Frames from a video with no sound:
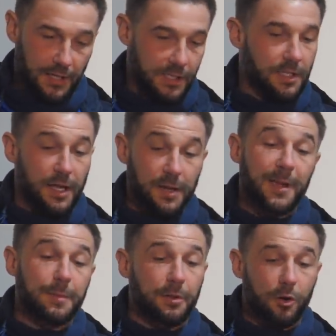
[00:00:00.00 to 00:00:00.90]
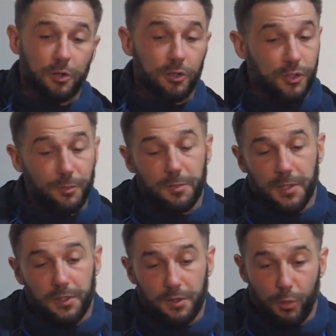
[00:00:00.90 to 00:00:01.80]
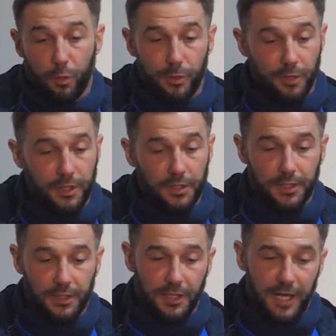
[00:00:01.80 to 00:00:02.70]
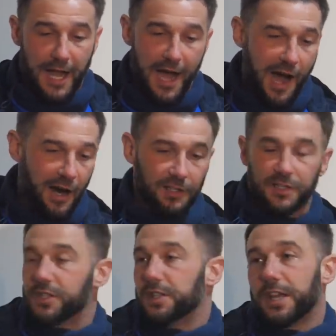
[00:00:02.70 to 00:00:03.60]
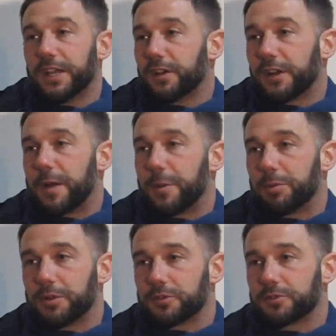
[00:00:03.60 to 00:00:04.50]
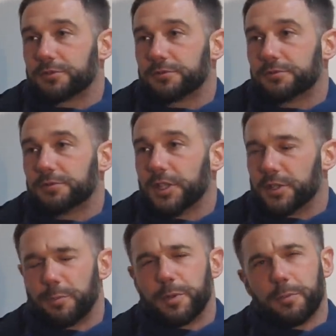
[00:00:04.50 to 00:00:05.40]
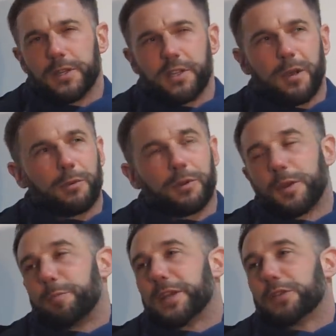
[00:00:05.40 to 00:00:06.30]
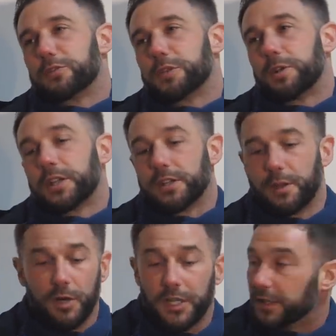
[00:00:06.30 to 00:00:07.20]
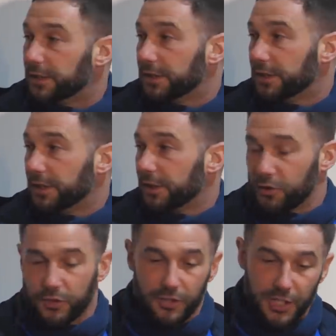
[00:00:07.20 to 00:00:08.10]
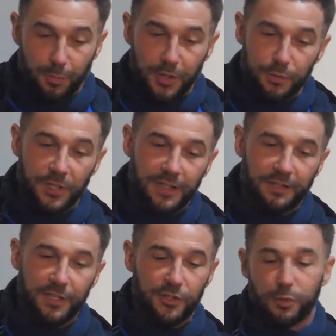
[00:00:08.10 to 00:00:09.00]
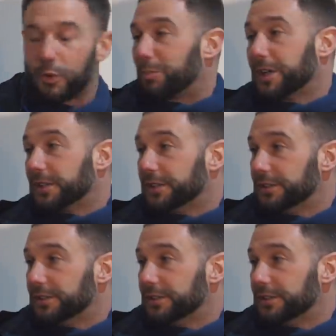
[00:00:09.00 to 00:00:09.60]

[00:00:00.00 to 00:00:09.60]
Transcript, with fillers: Listen, I might be wrong because somebody might quote me on it. I hardly seen any unhappy players. And some people might say, oh, well, they're getting paid loads of money. They money, hmm. Because mm. see, players, when you get to Rangers, you want to play.